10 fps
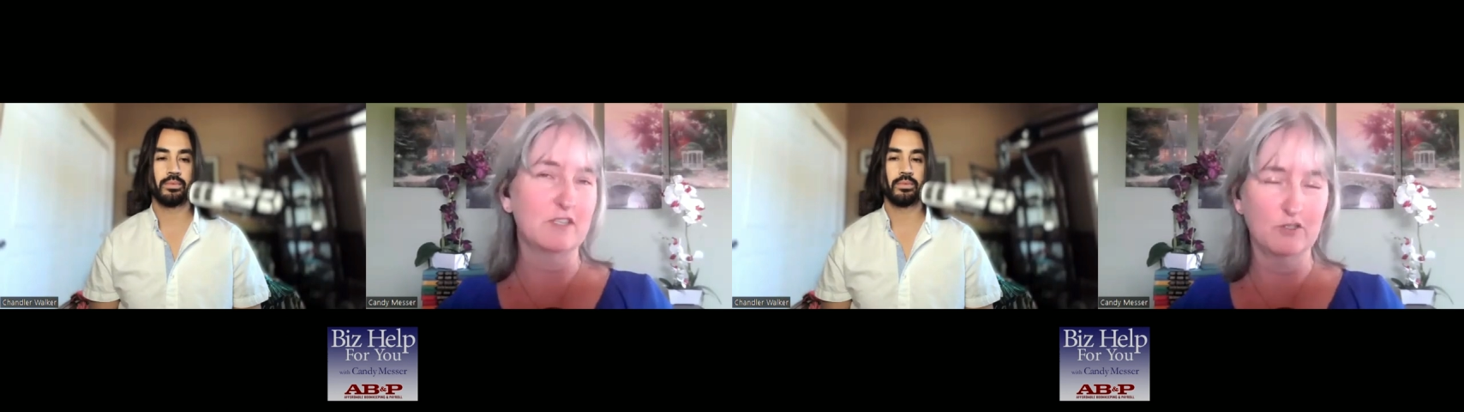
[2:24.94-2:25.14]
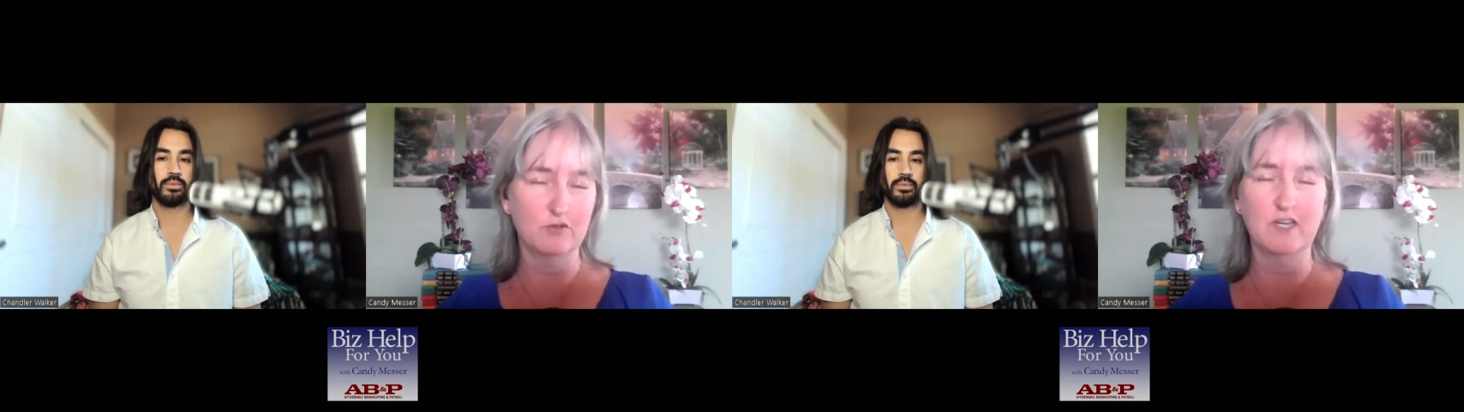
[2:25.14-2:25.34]
Speaker 1: with
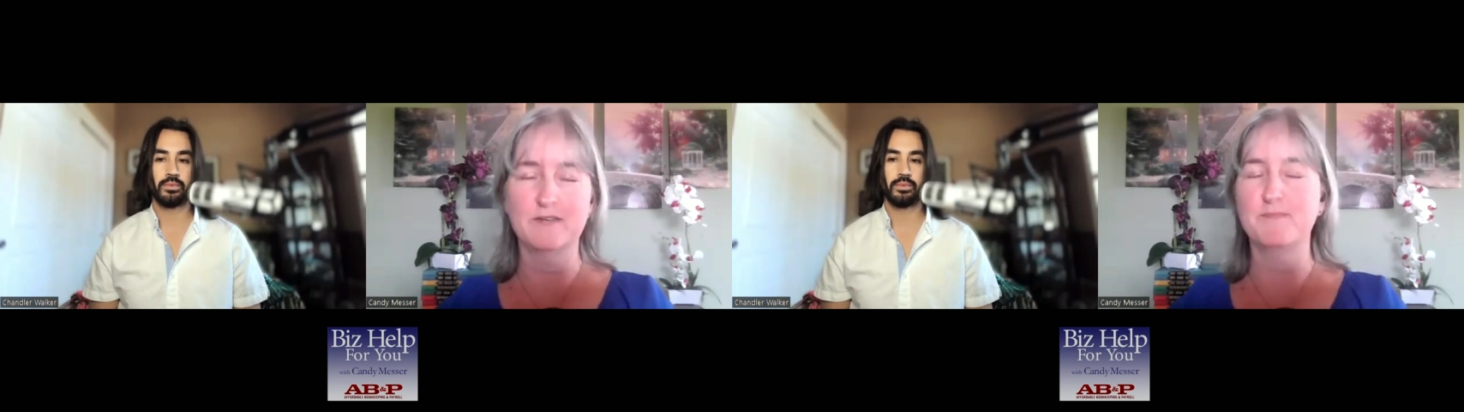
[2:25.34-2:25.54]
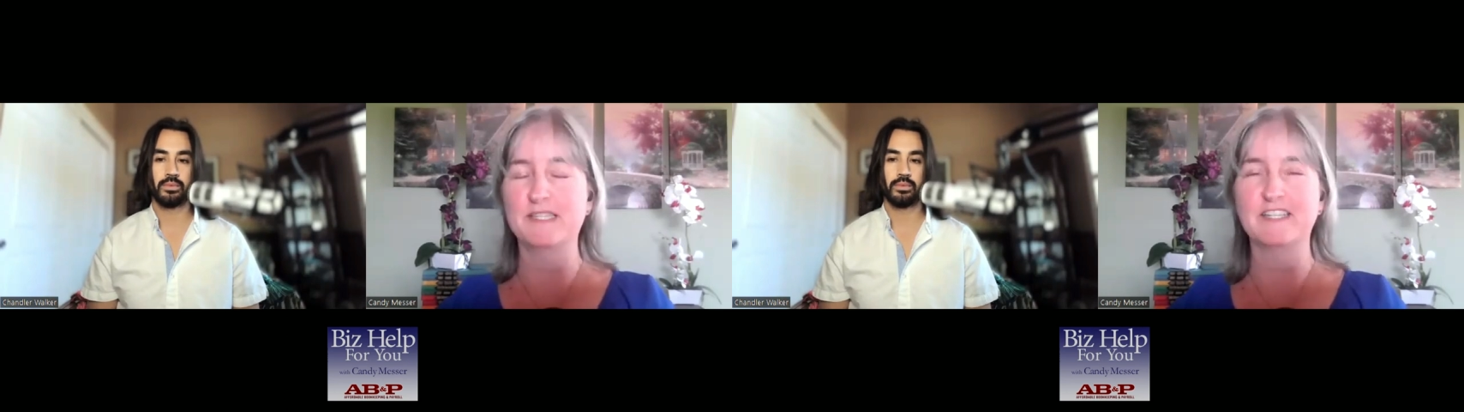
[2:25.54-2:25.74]
you, uh,
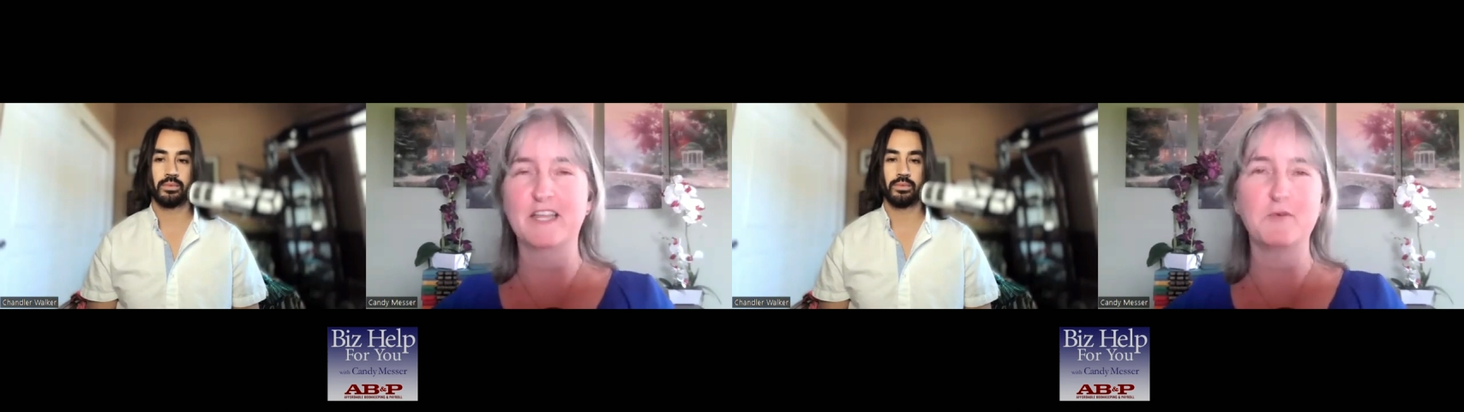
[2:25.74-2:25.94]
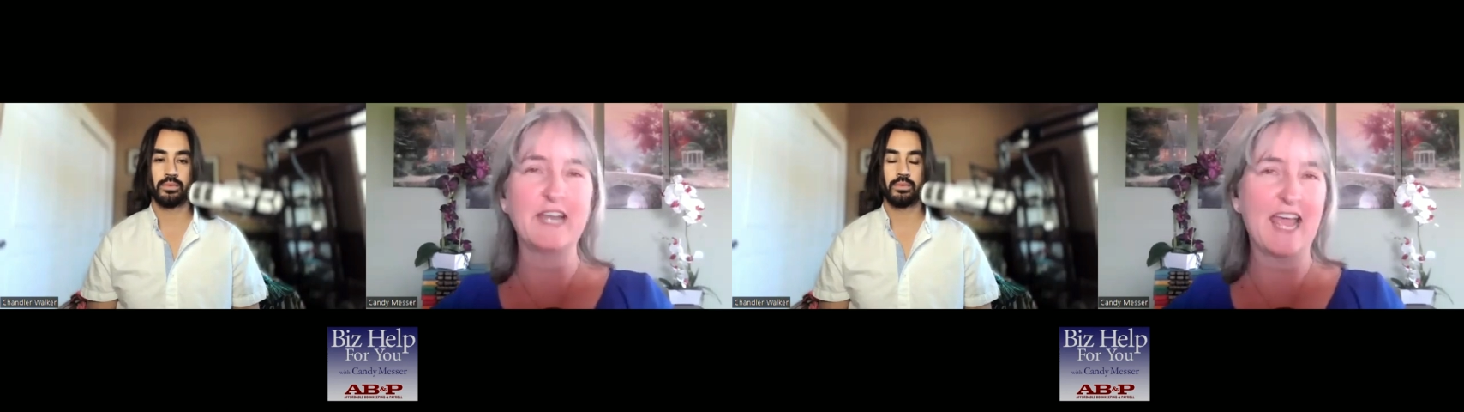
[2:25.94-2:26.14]
basically, I
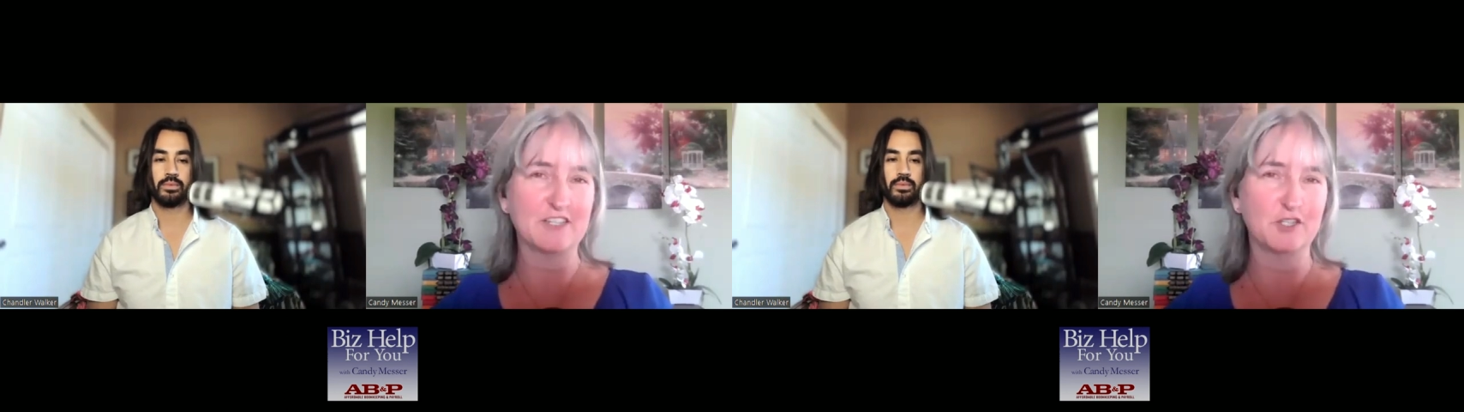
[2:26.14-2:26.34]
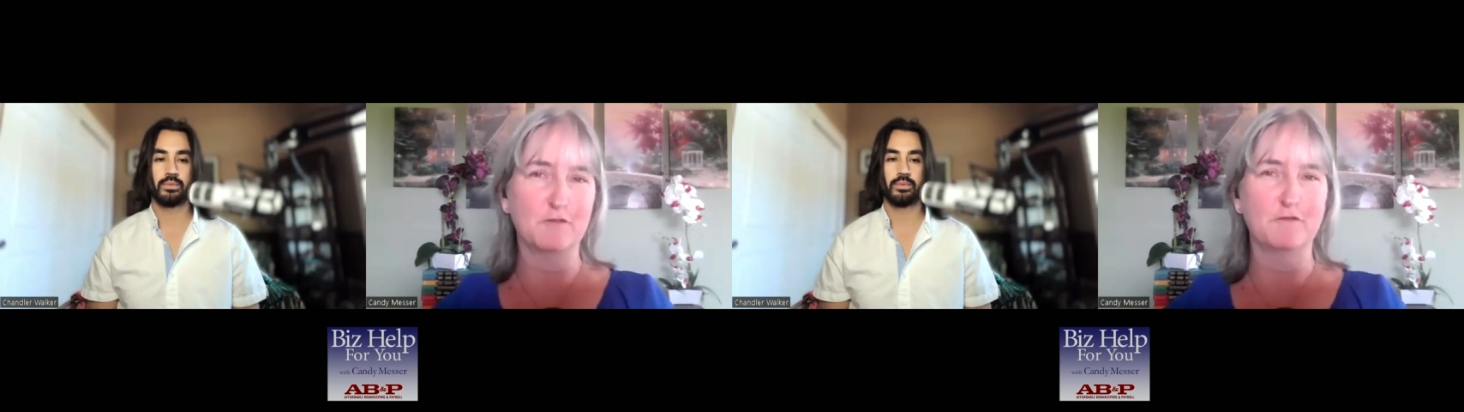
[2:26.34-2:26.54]
want to
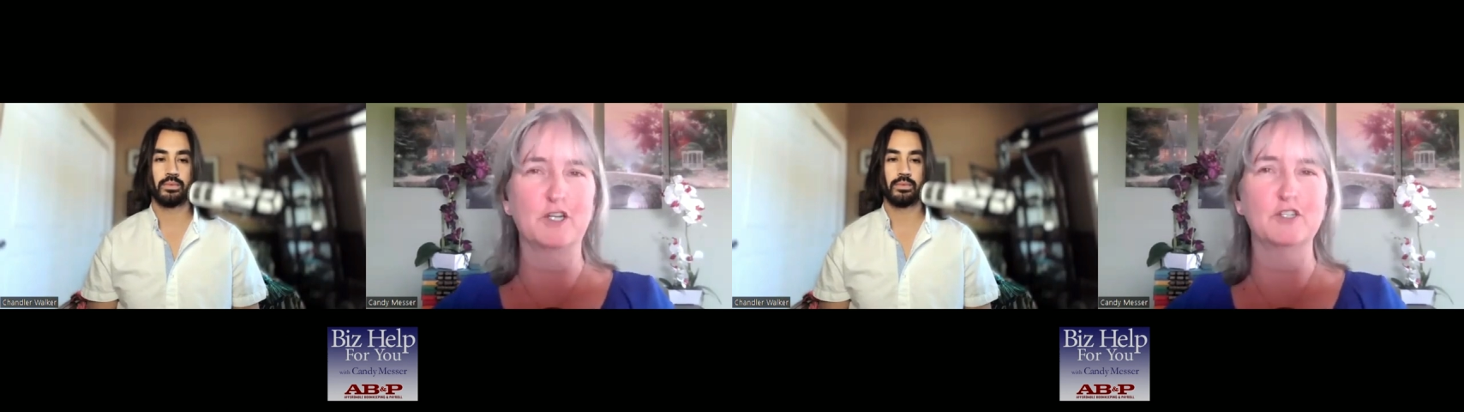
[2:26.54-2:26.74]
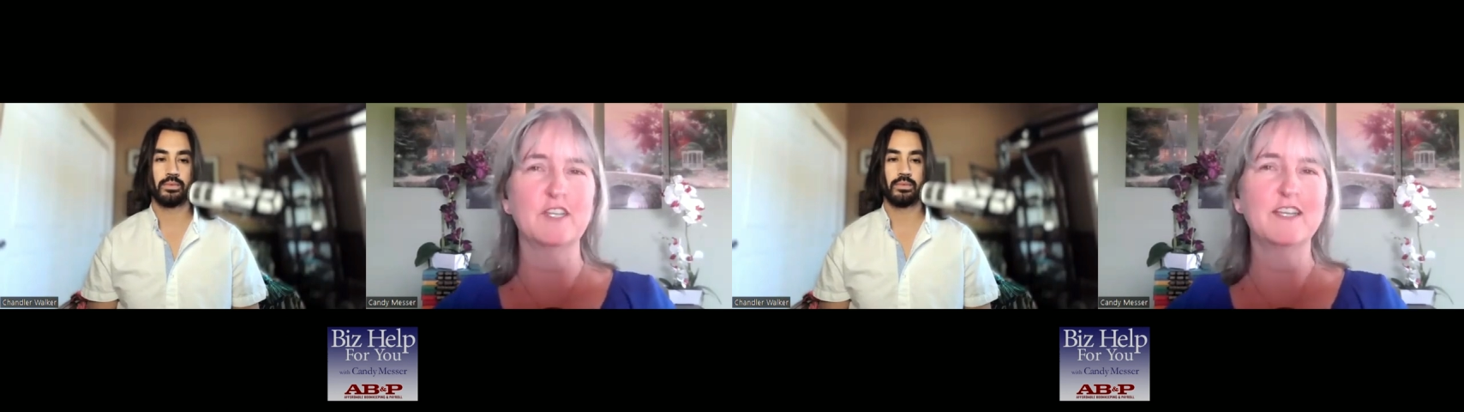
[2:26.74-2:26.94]
ask you
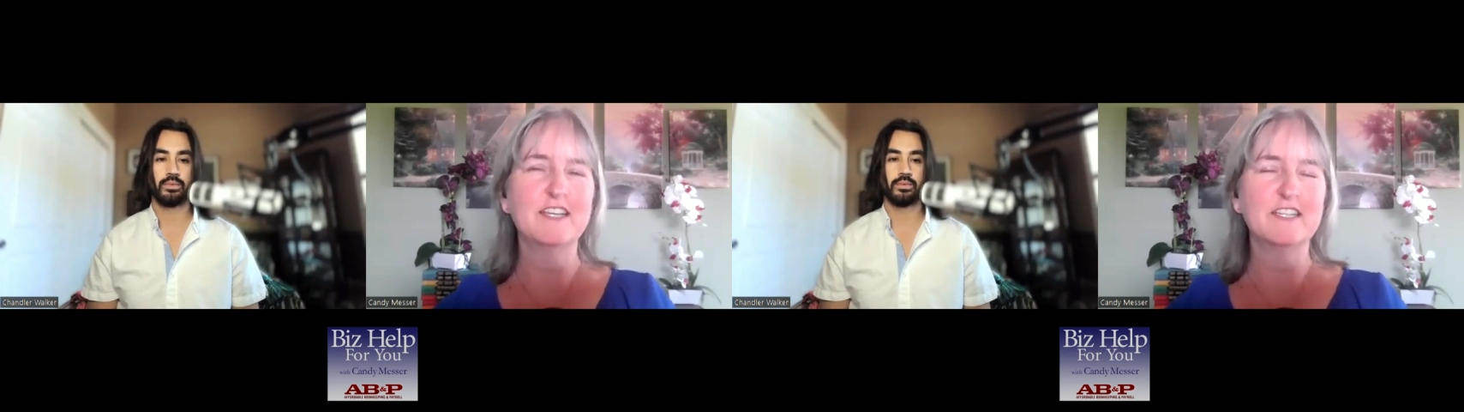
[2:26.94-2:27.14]
first,